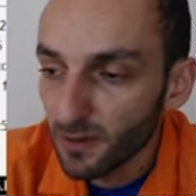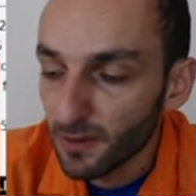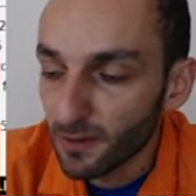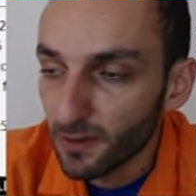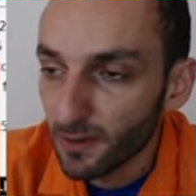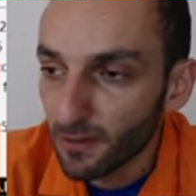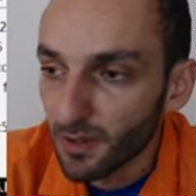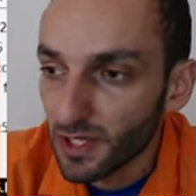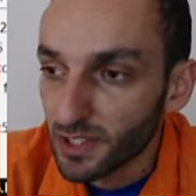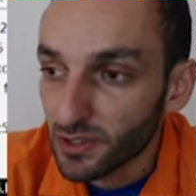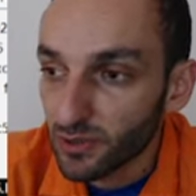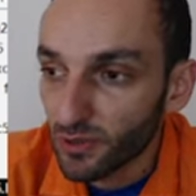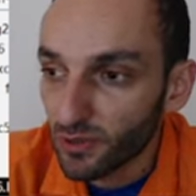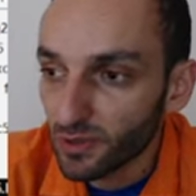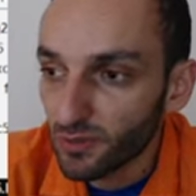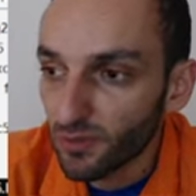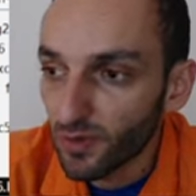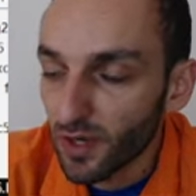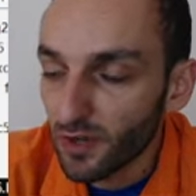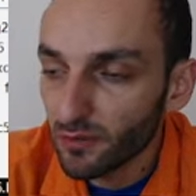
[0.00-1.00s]
Uh, I
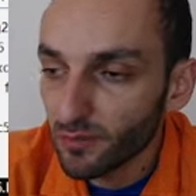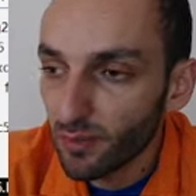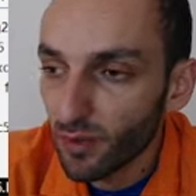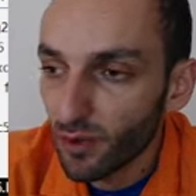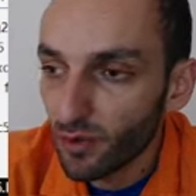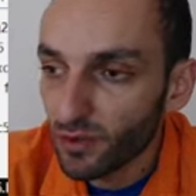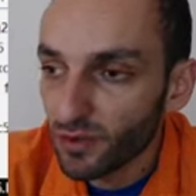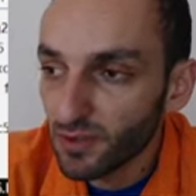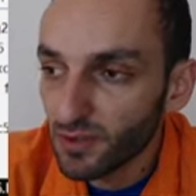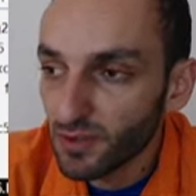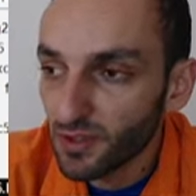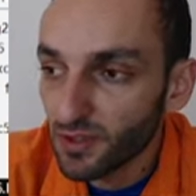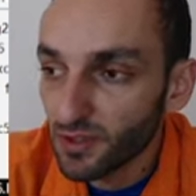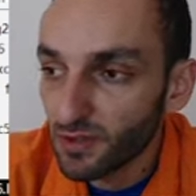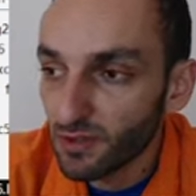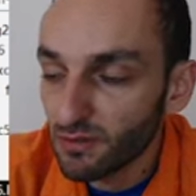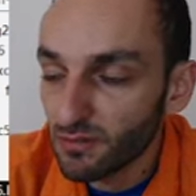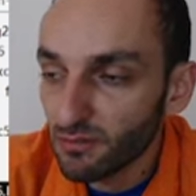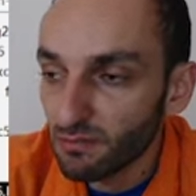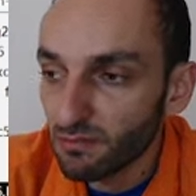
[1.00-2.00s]
scored five points.